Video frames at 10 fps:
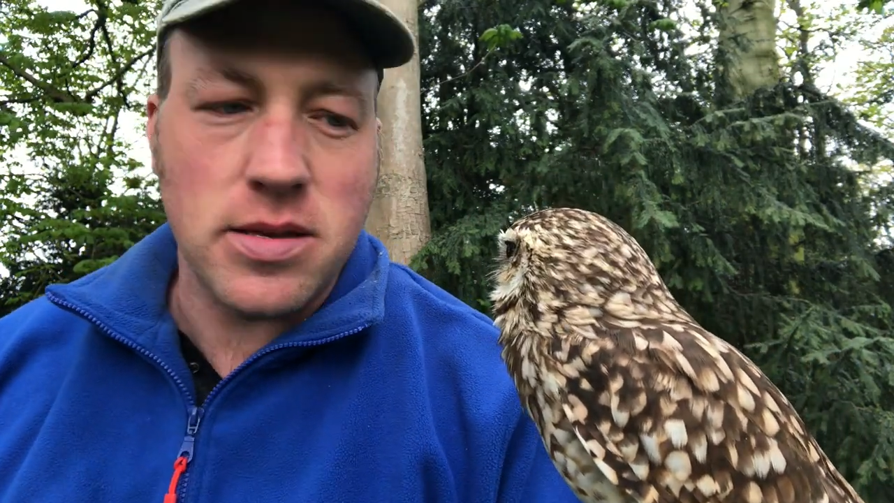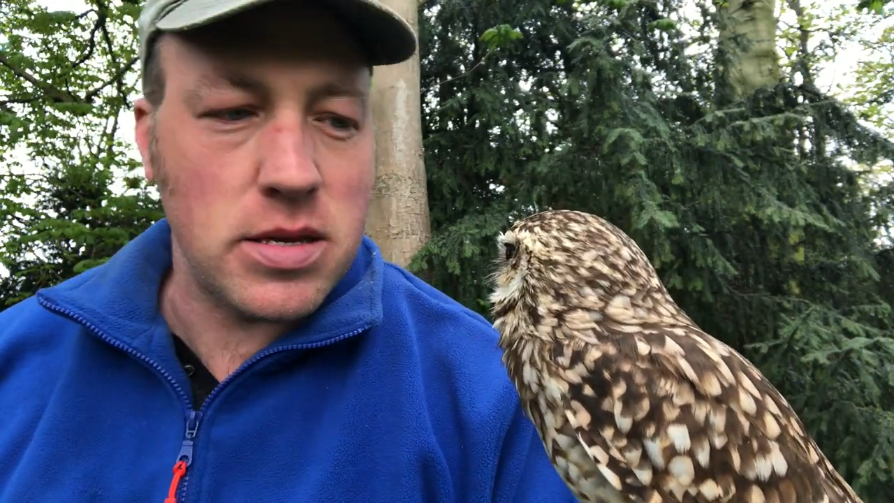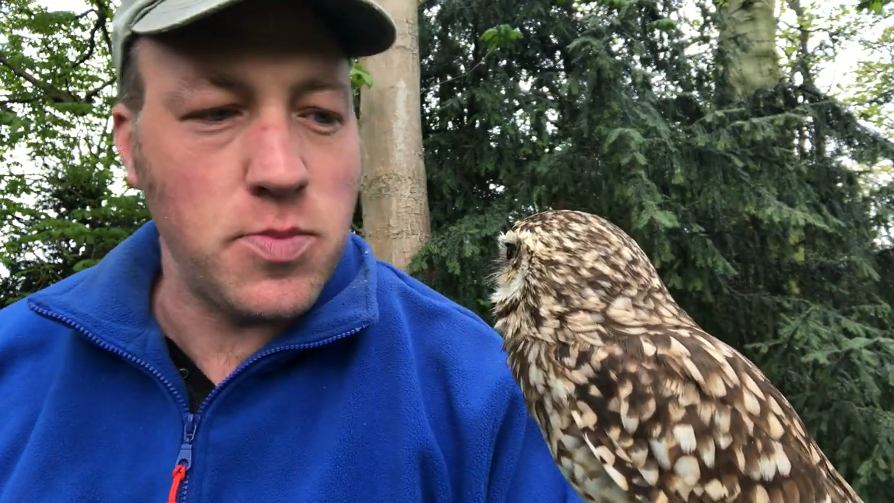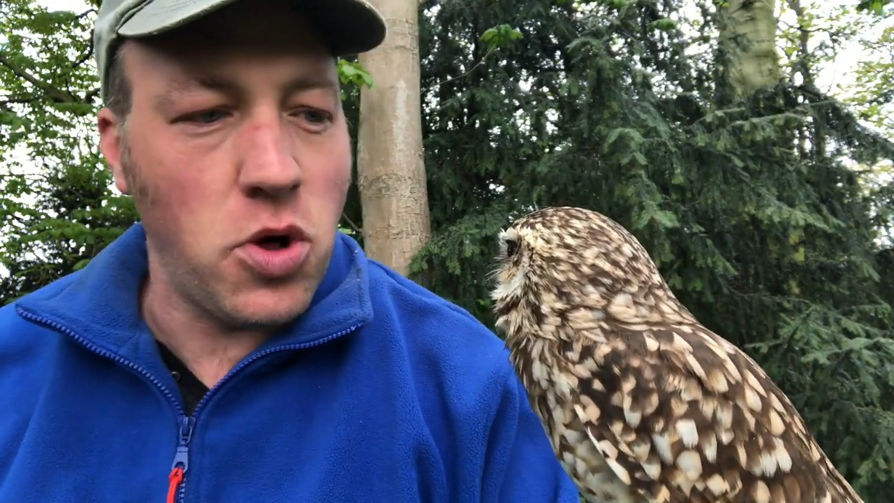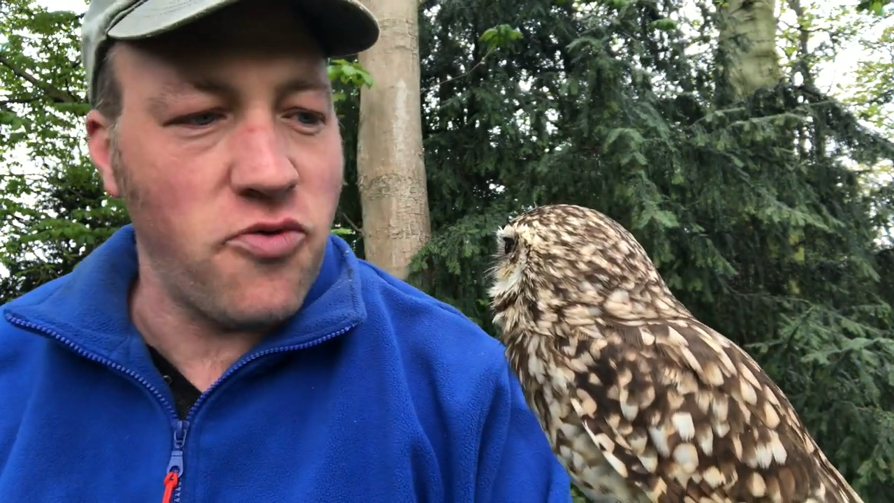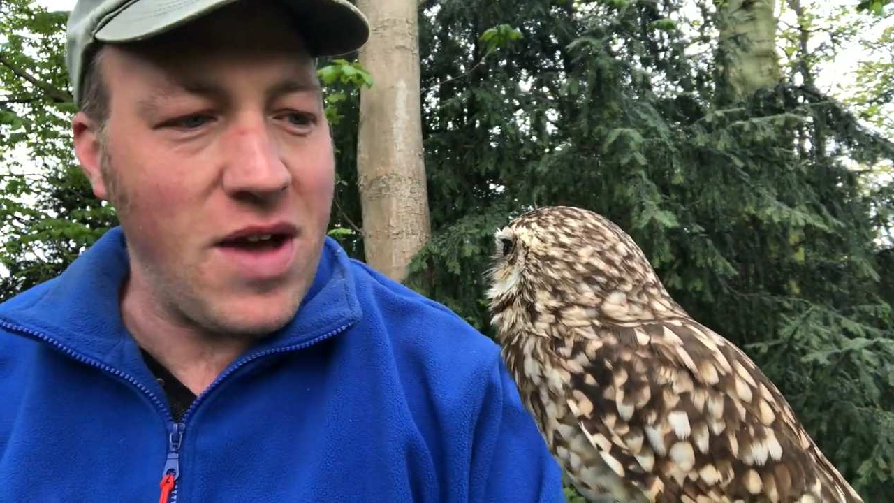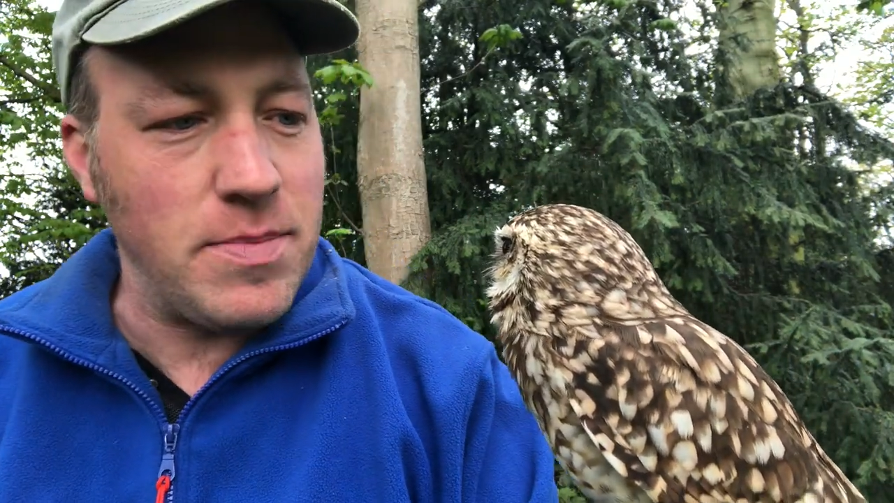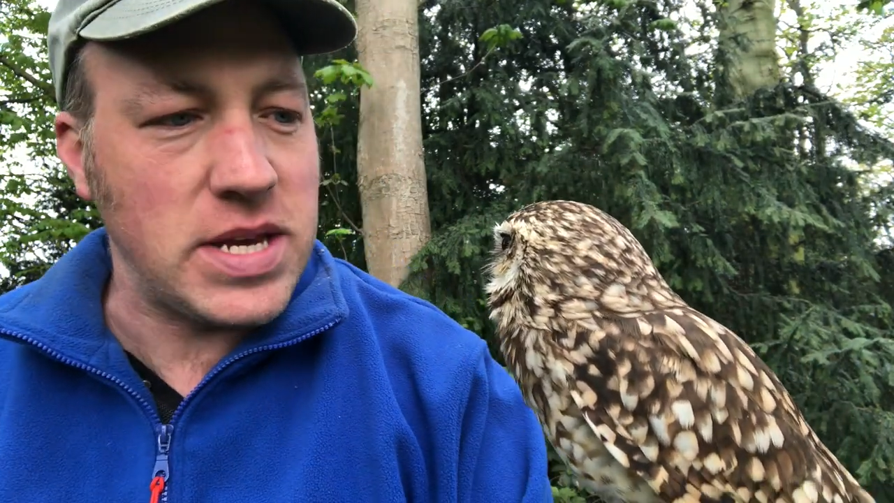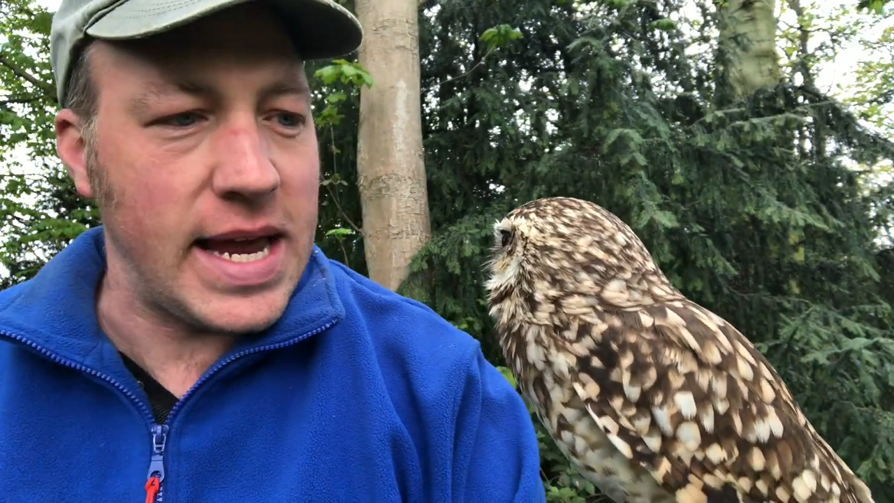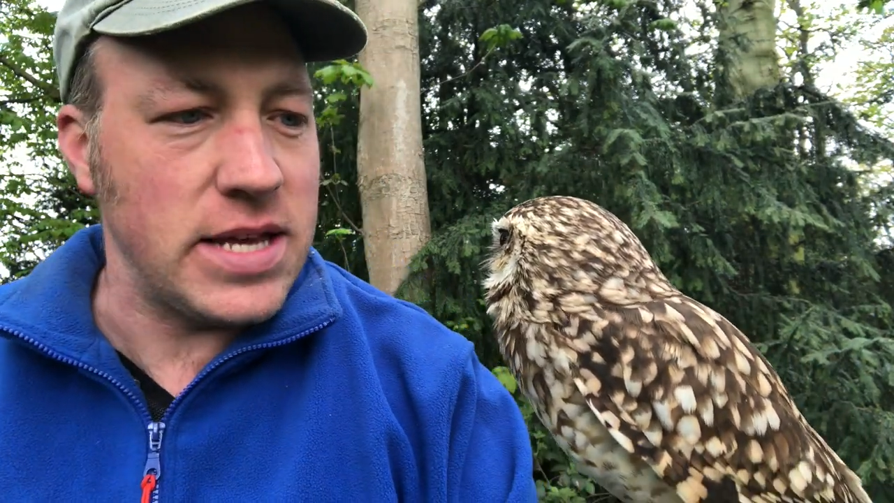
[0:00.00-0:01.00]
small
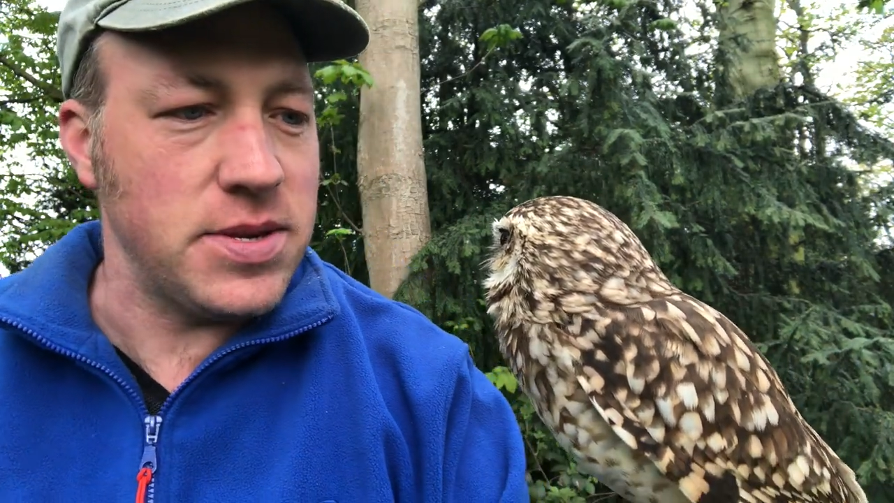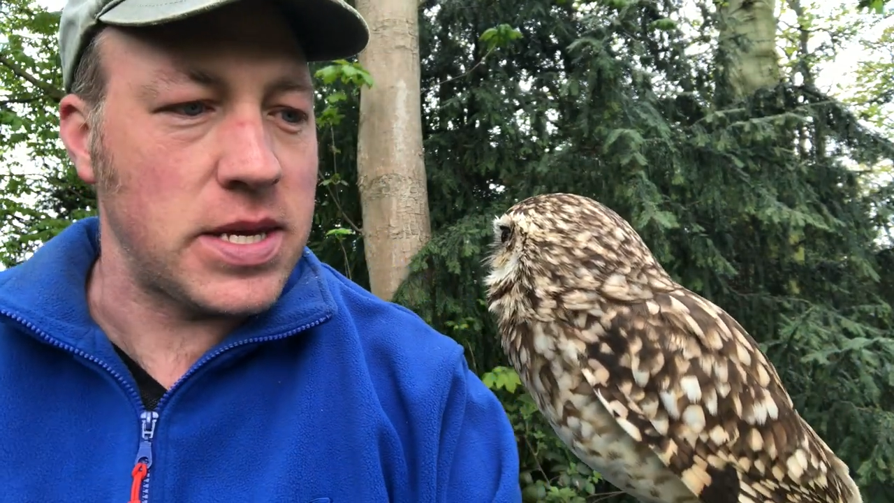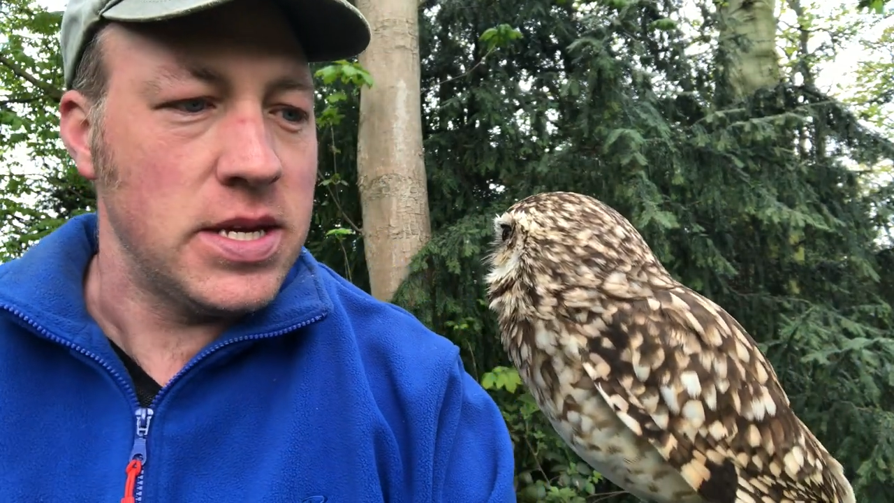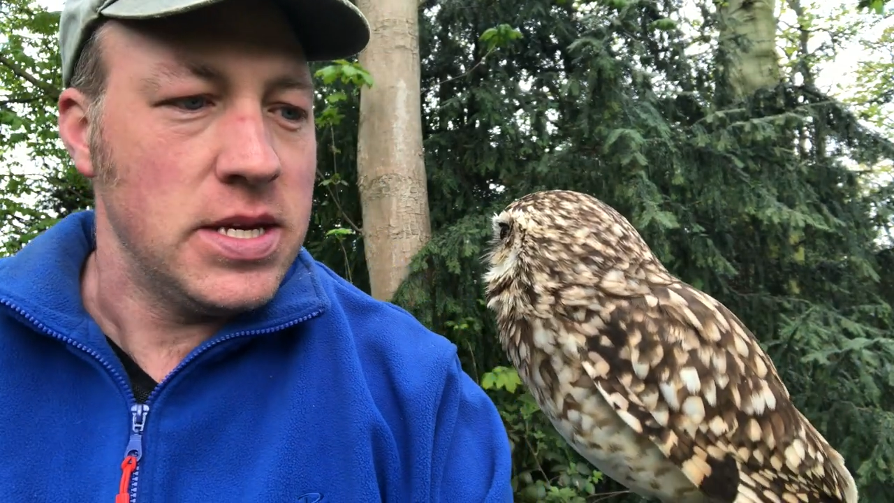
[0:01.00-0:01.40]
reptiles